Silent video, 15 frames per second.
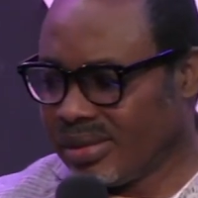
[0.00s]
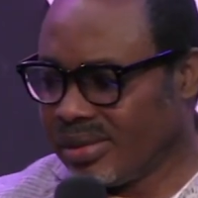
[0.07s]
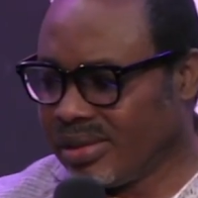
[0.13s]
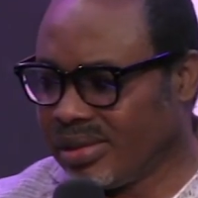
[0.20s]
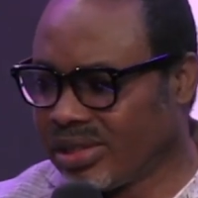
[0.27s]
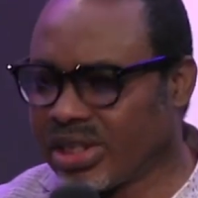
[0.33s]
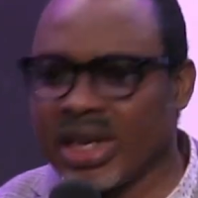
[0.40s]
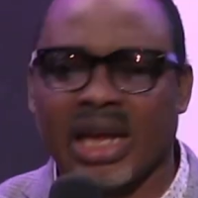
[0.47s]
He
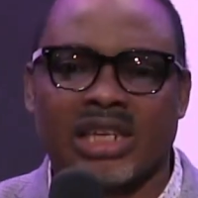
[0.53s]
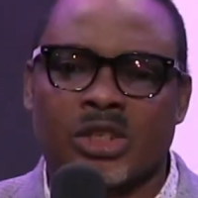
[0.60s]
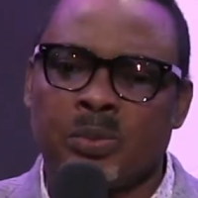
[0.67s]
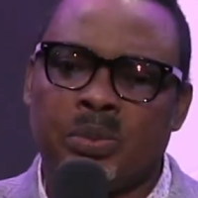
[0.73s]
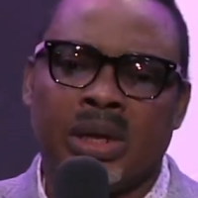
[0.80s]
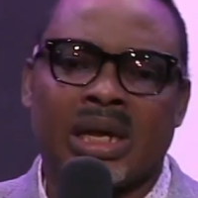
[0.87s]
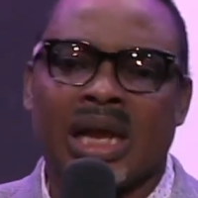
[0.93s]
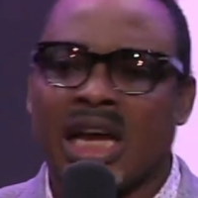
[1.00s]
said, I
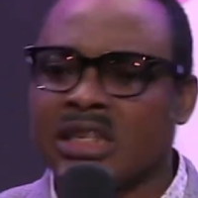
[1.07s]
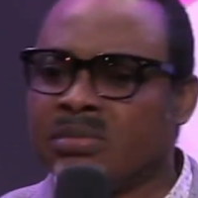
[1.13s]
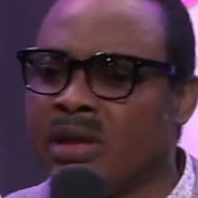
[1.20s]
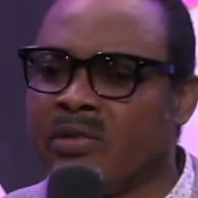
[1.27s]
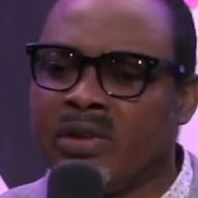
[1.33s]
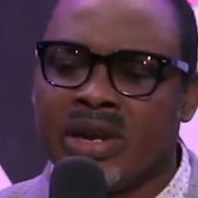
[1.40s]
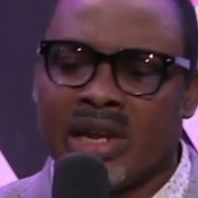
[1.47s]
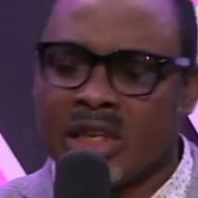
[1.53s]
speak as my
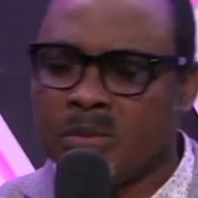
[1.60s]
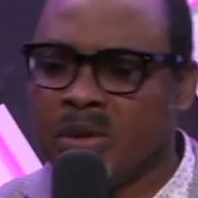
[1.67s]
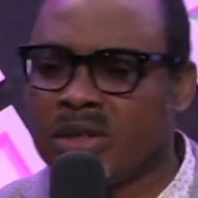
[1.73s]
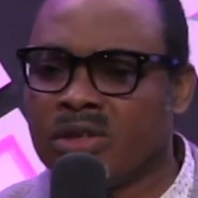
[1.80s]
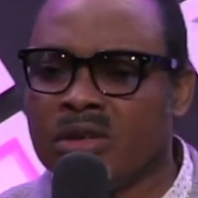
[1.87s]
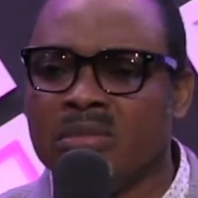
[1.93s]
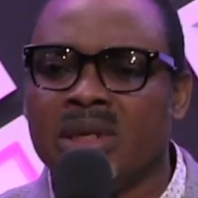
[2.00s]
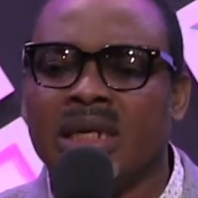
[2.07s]
father speak
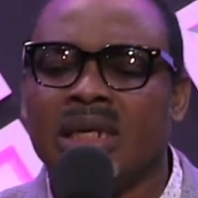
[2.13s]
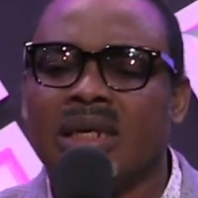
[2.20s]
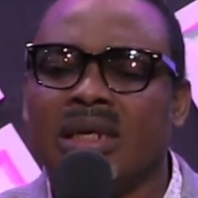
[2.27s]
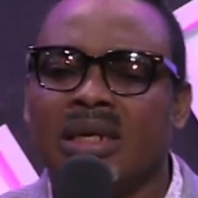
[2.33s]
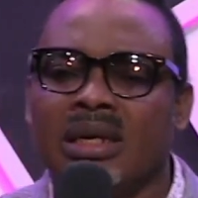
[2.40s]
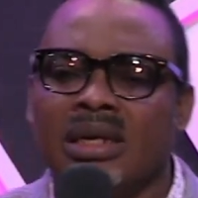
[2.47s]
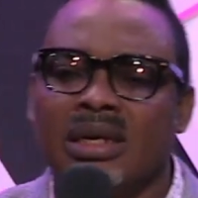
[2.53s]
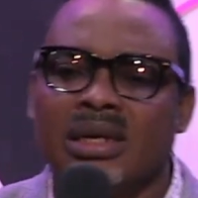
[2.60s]
to me.
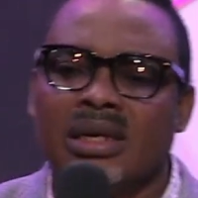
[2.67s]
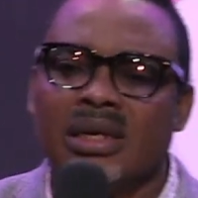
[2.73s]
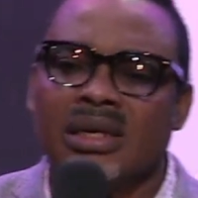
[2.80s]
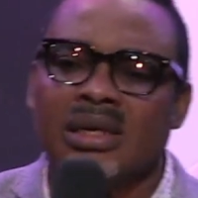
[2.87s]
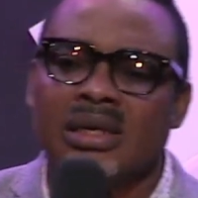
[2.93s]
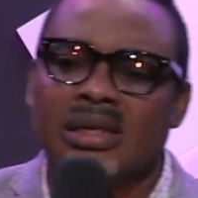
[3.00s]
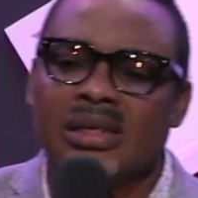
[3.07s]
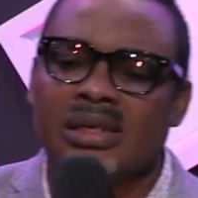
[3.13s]

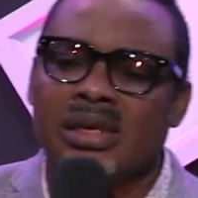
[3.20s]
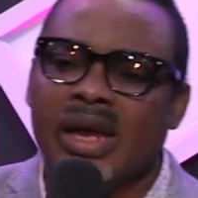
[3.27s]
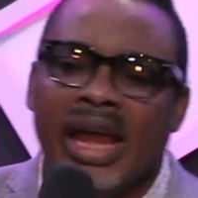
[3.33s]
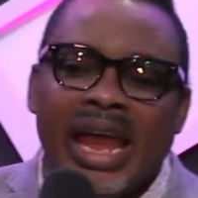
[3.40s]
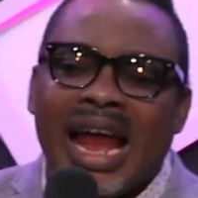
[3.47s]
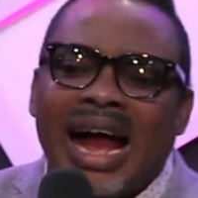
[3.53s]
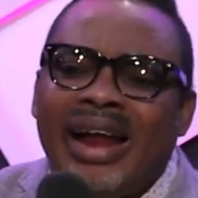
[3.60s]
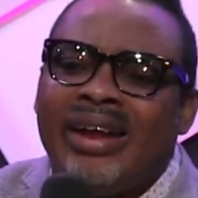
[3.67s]
He
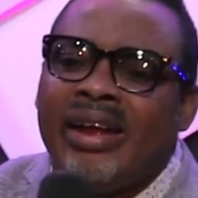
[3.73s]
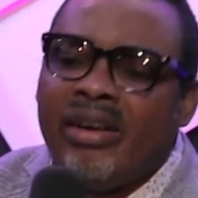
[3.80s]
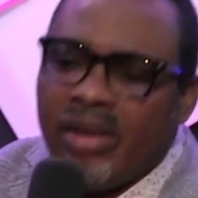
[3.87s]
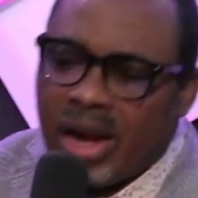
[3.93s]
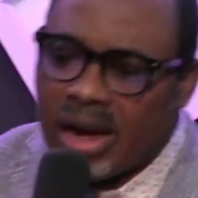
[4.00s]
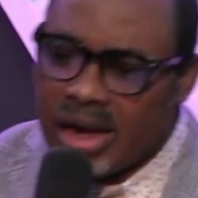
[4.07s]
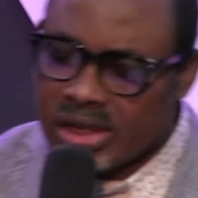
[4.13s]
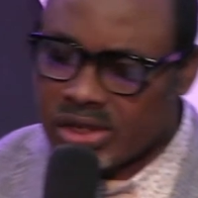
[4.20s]
had a
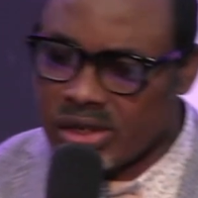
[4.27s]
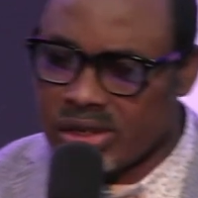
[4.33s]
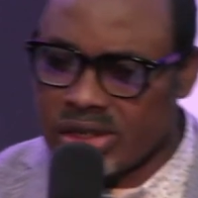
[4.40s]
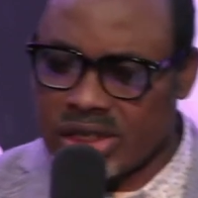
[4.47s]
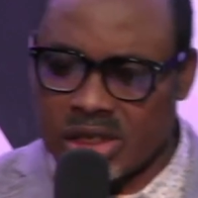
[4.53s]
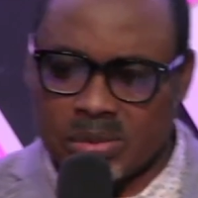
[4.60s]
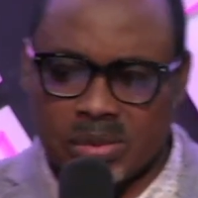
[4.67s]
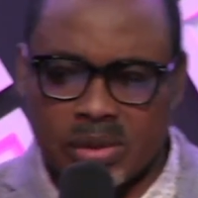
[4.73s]

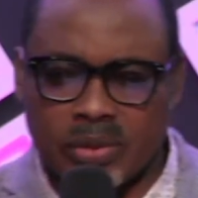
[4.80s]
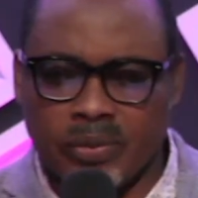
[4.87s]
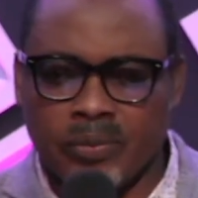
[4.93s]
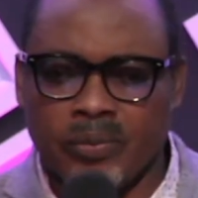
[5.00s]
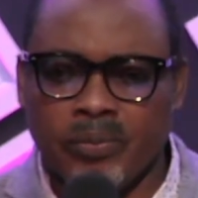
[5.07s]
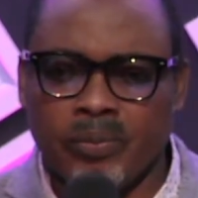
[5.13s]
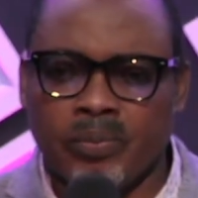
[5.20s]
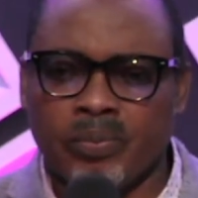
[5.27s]
relationship.
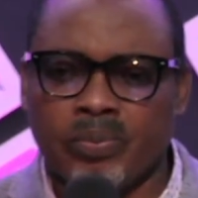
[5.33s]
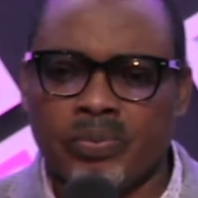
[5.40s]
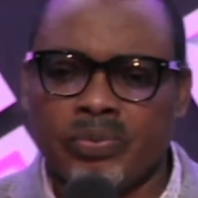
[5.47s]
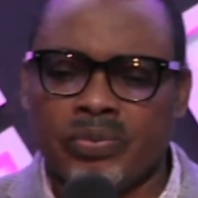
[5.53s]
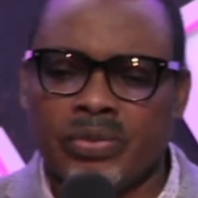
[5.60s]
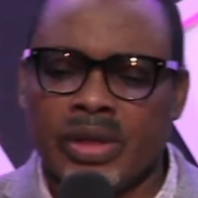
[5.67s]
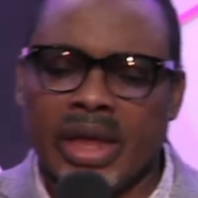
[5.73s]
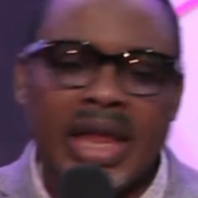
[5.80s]

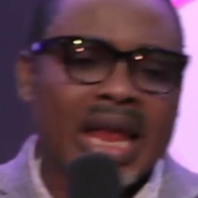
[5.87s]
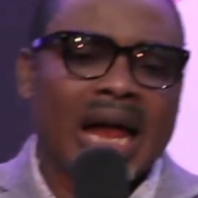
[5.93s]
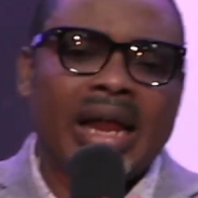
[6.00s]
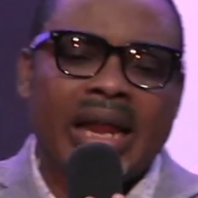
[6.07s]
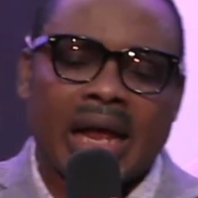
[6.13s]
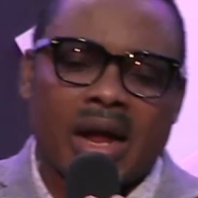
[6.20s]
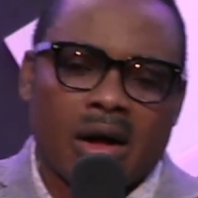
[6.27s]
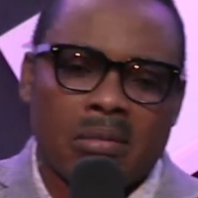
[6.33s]
He had a
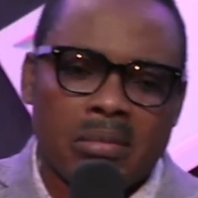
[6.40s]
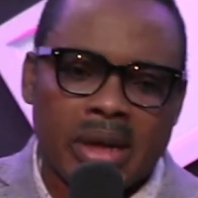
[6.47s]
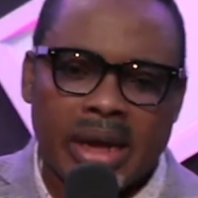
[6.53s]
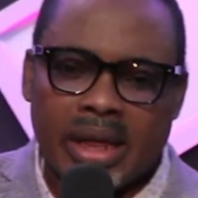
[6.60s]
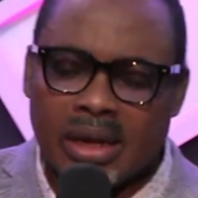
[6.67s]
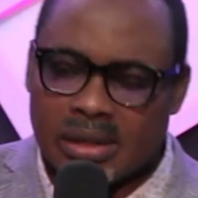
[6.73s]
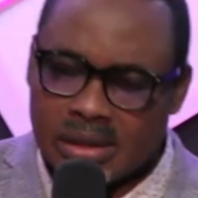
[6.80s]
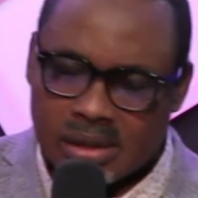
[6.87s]

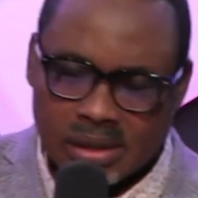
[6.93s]
communion.